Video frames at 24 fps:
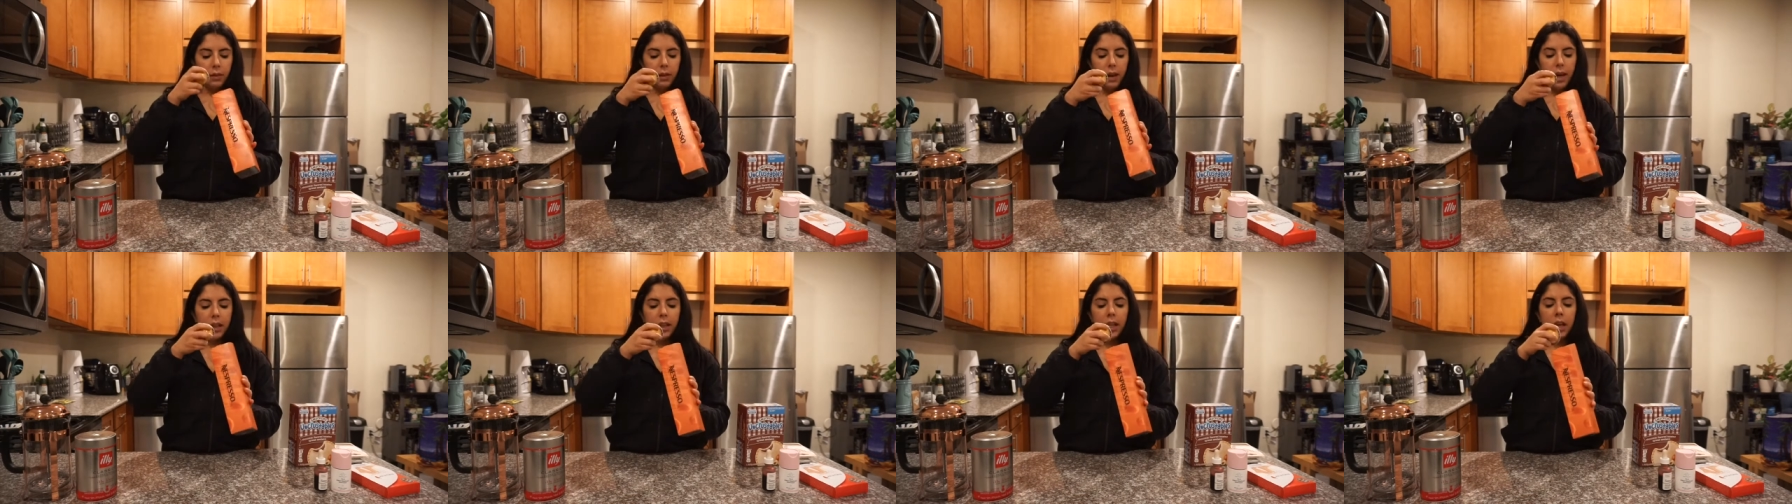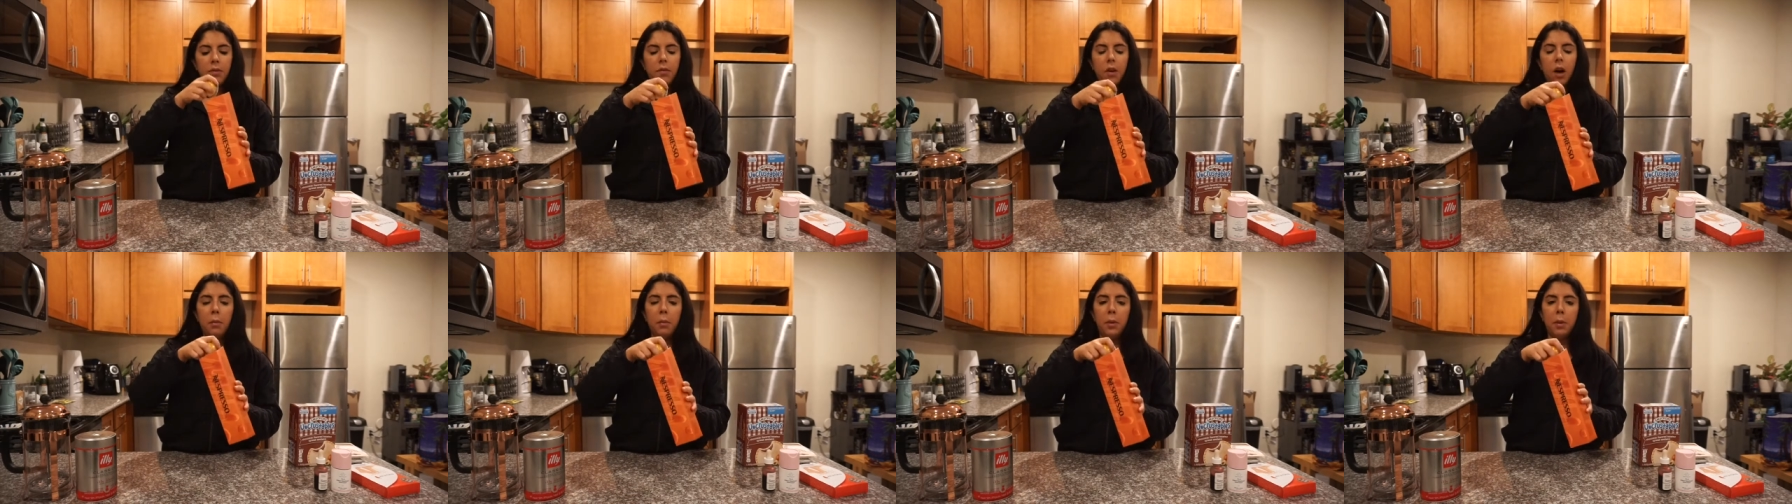I
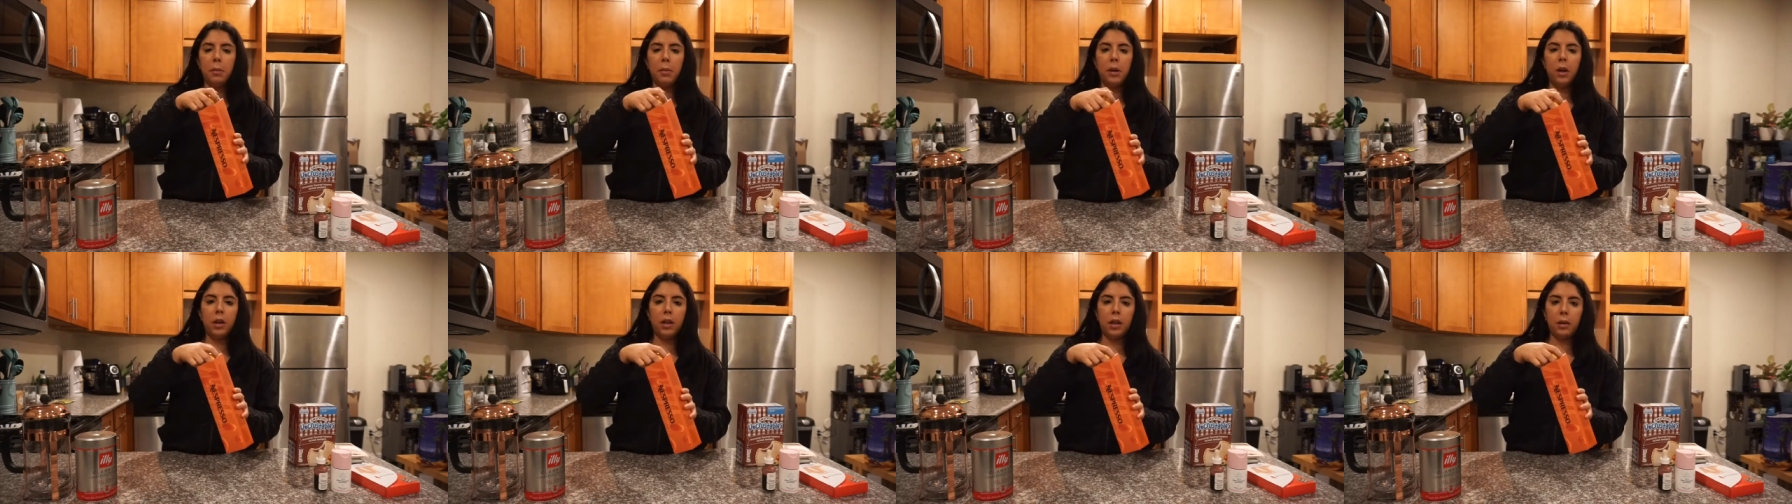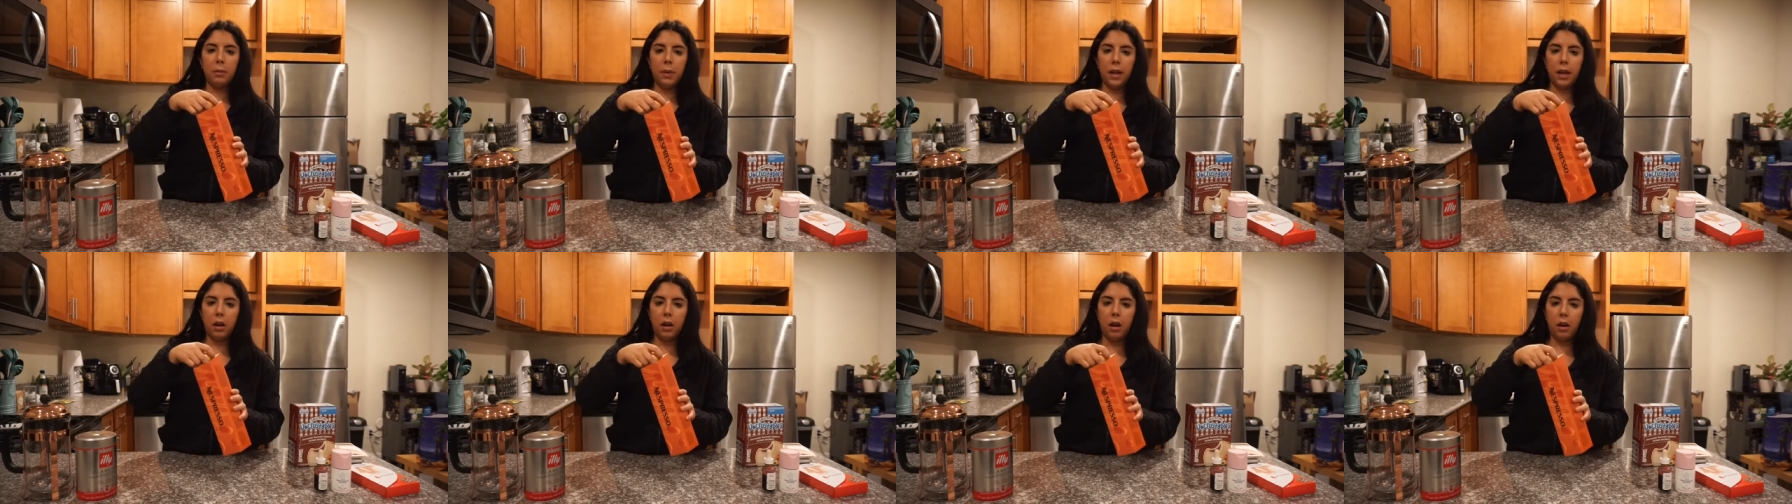love almond milk
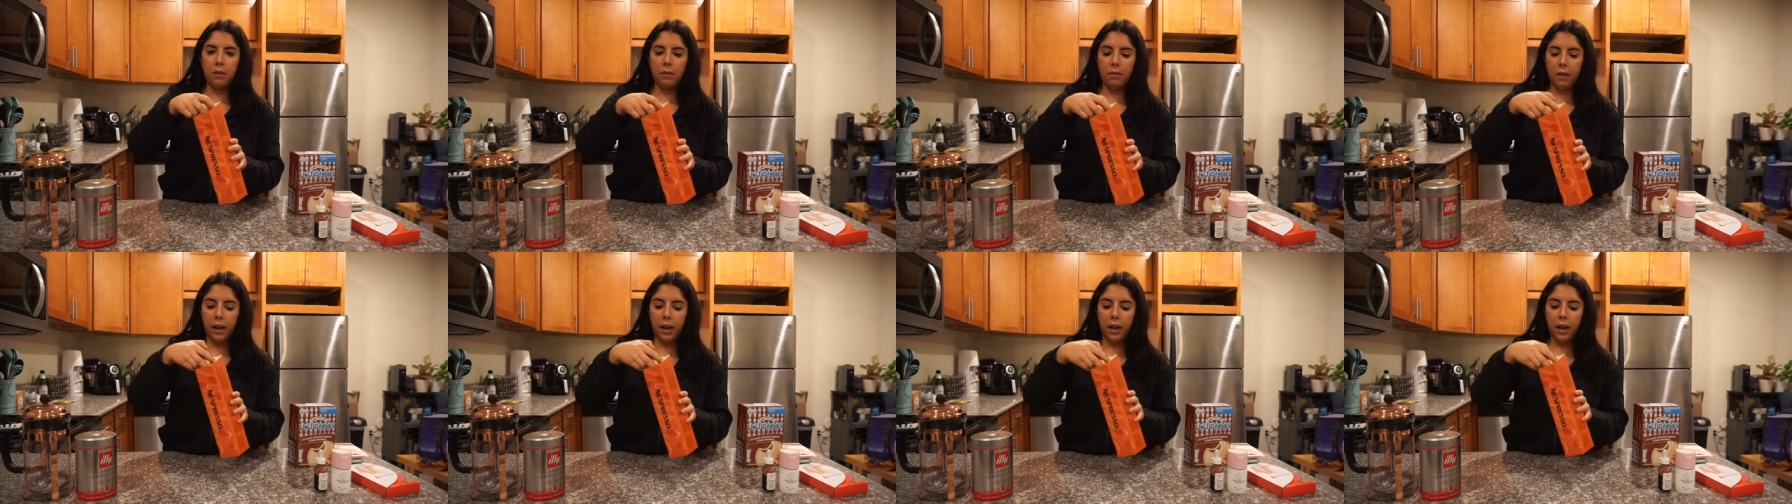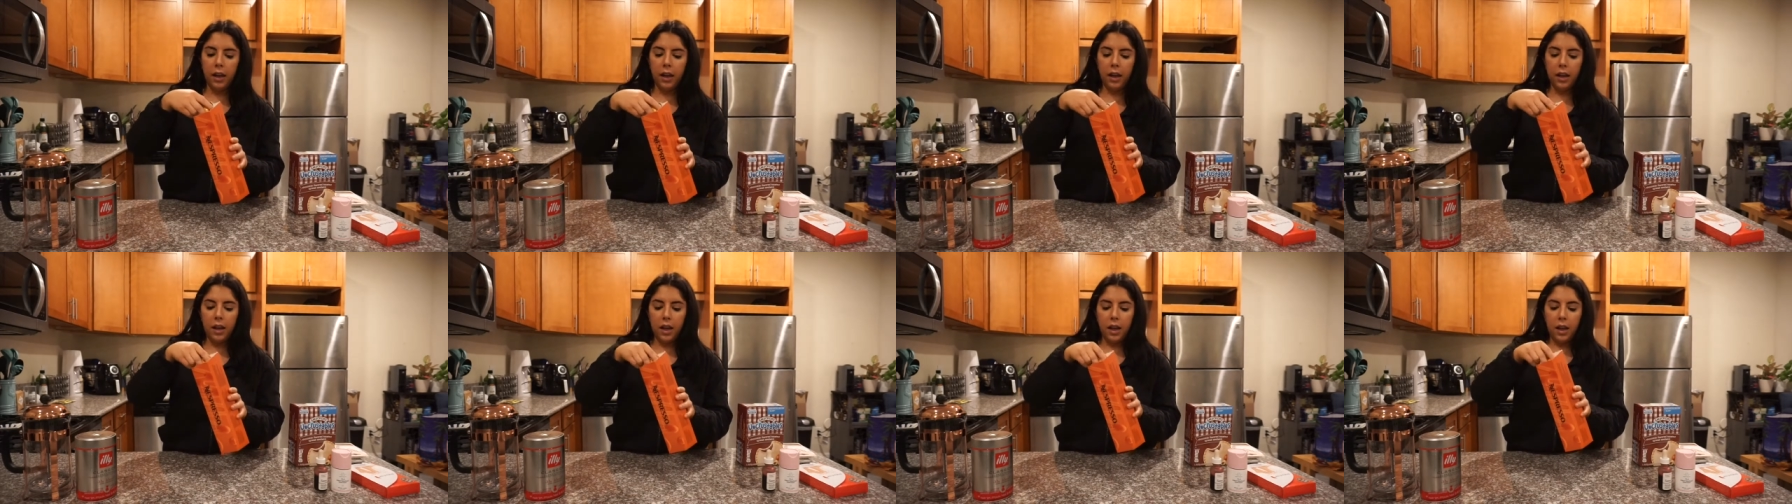in my
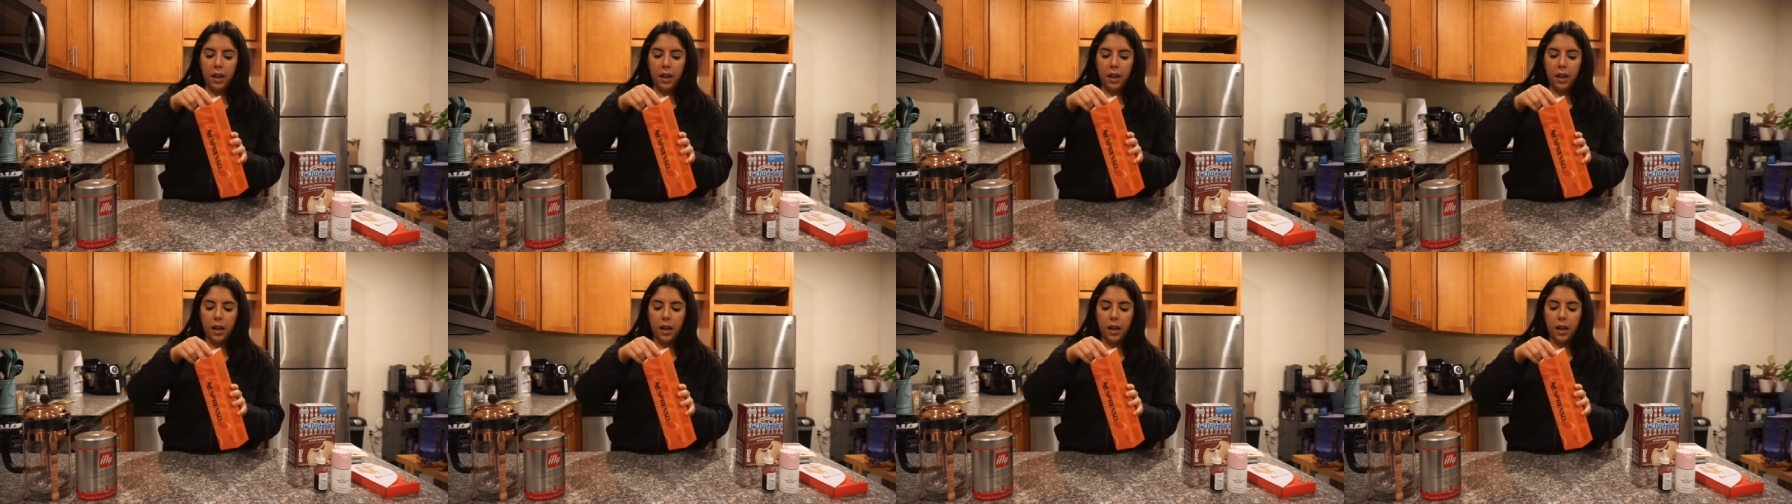coffee.